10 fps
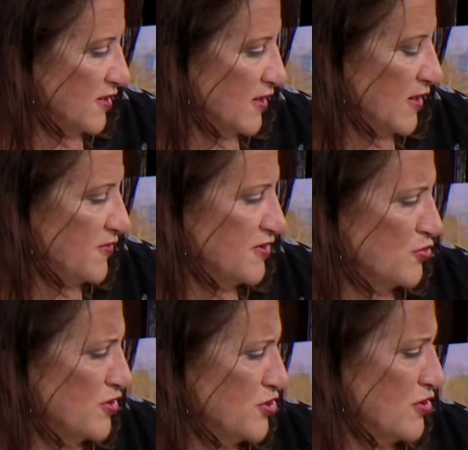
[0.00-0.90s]
and this
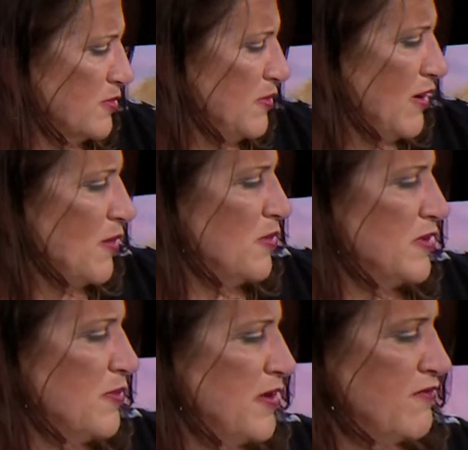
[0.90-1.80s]
one took me probably
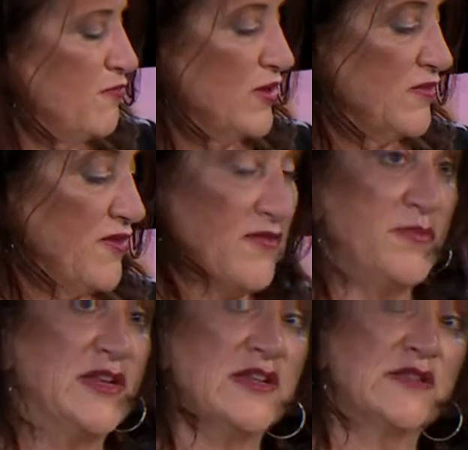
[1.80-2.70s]
about 45
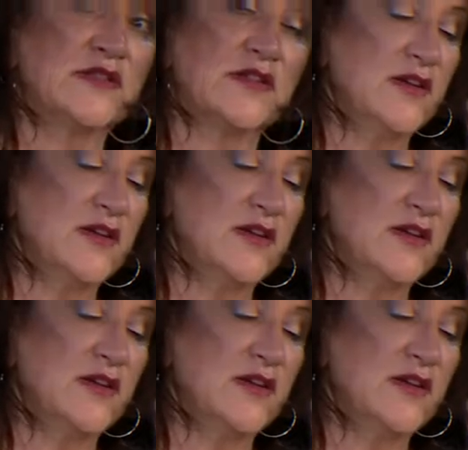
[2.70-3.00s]
minutes.